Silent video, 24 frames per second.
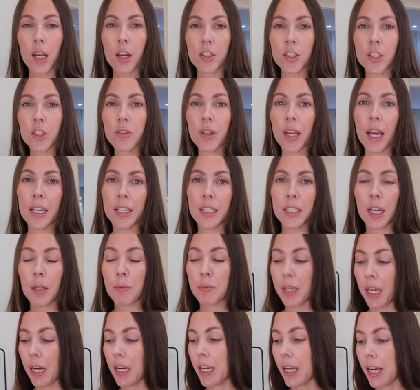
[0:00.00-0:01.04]
I also ended
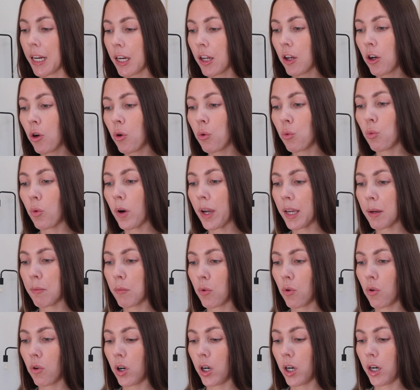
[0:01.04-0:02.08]
up getting way
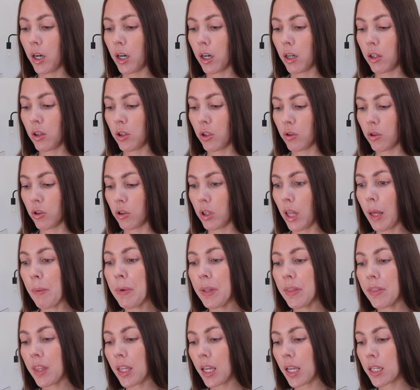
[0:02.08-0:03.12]
more
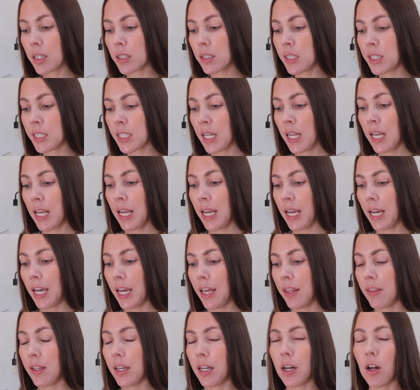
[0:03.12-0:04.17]
Lululemon things,
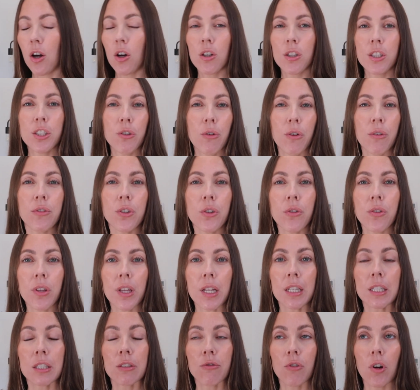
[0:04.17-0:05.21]
and then also a few
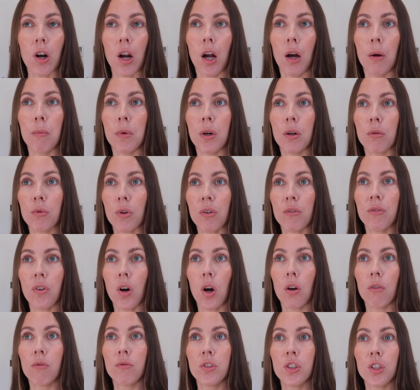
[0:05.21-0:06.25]
things from
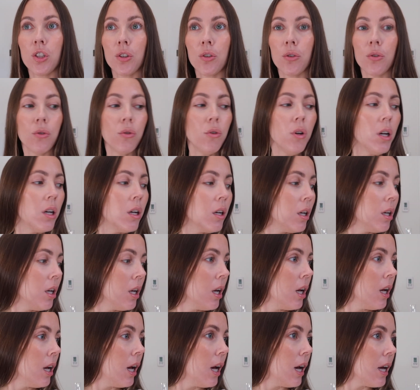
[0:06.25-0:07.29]
Revolve 2,
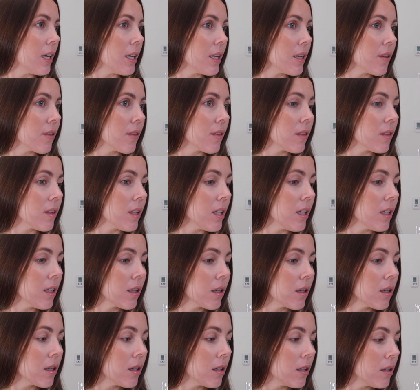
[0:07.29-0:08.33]
and I
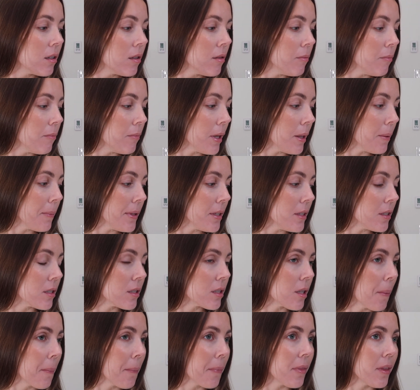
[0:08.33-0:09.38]
think maybe
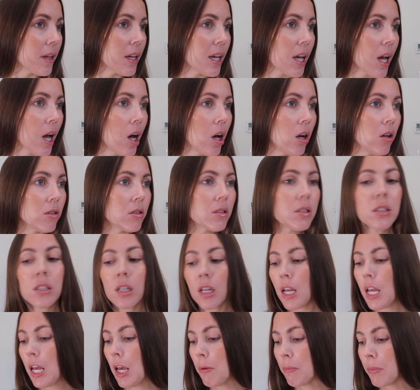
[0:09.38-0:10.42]
something else,
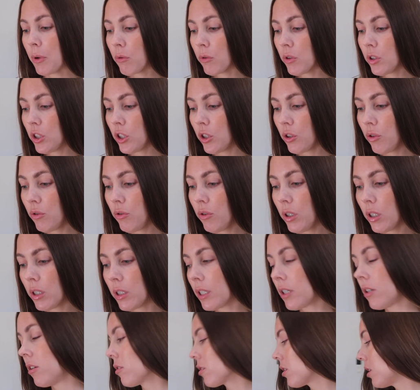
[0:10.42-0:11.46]
but we'll do a
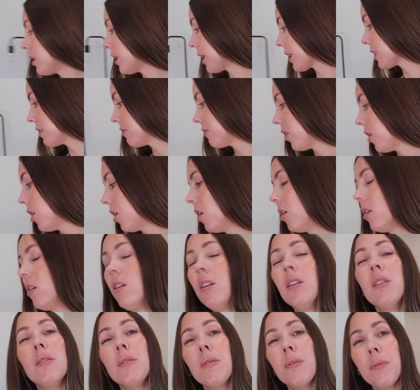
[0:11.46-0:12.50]
little collective haul
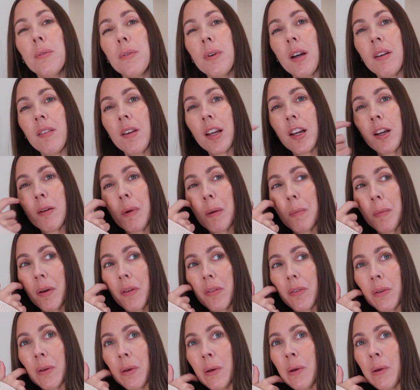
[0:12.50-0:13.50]
out here in my mouth